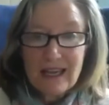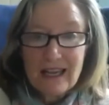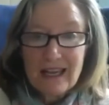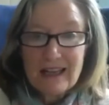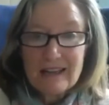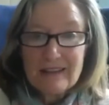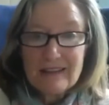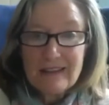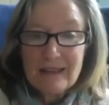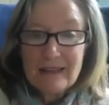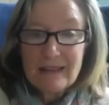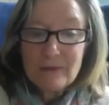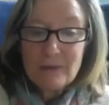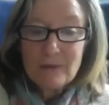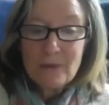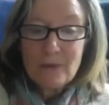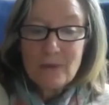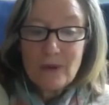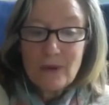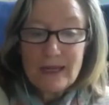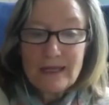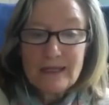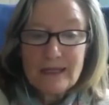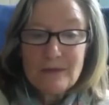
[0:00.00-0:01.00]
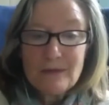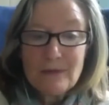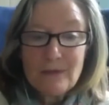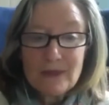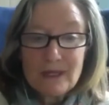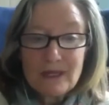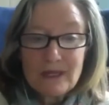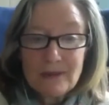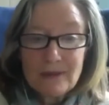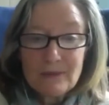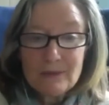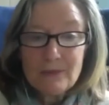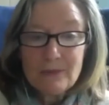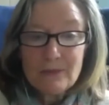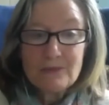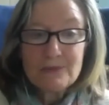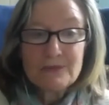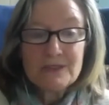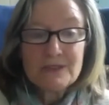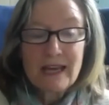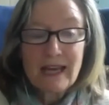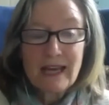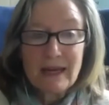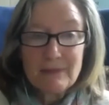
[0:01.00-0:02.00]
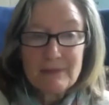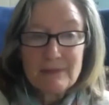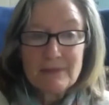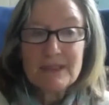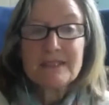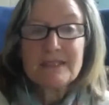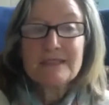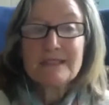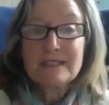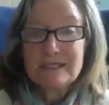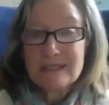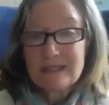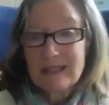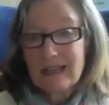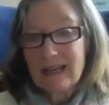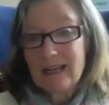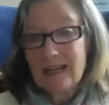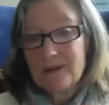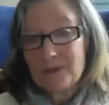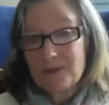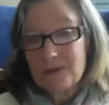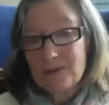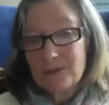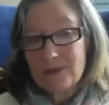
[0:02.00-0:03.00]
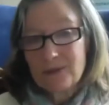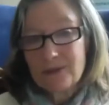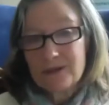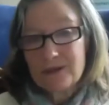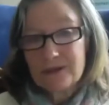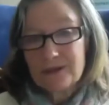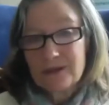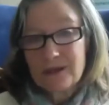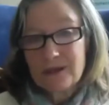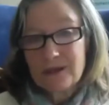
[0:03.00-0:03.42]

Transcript: And that when we tap into that order,